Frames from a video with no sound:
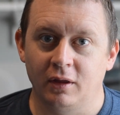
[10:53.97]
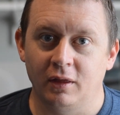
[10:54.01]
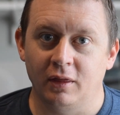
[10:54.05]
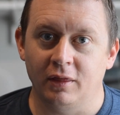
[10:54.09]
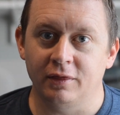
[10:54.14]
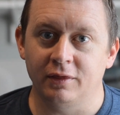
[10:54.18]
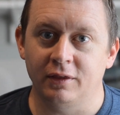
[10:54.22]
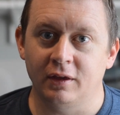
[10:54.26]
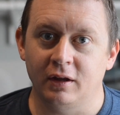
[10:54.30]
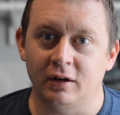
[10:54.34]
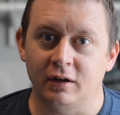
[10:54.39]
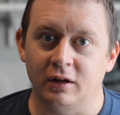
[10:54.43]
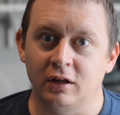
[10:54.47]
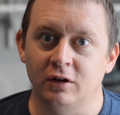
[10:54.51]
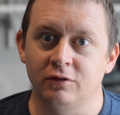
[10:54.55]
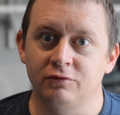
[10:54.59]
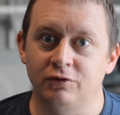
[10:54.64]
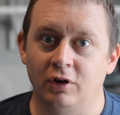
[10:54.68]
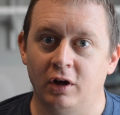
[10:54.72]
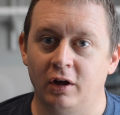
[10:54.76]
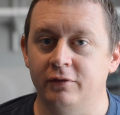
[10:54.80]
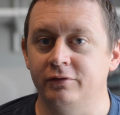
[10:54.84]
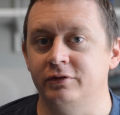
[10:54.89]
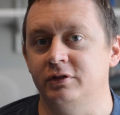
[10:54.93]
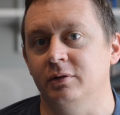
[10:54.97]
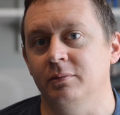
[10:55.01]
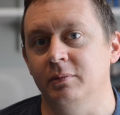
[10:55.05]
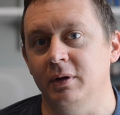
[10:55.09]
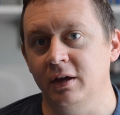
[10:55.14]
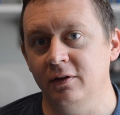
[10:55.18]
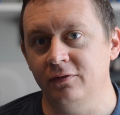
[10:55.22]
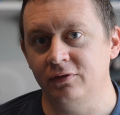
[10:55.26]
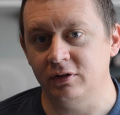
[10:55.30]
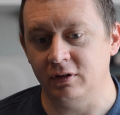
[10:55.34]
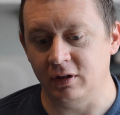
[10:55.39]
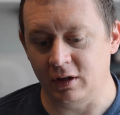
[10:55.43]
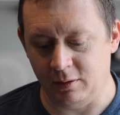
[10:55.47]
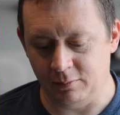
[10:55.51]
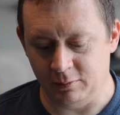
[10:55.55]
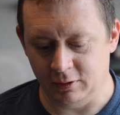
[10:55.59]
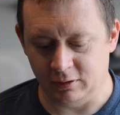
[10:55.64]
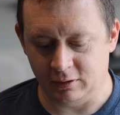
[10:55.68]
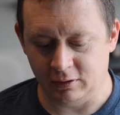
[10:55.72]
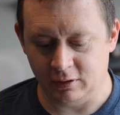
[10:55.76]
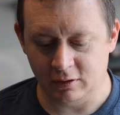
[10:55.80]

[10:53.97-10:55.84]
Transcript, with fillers: that involves some if statements.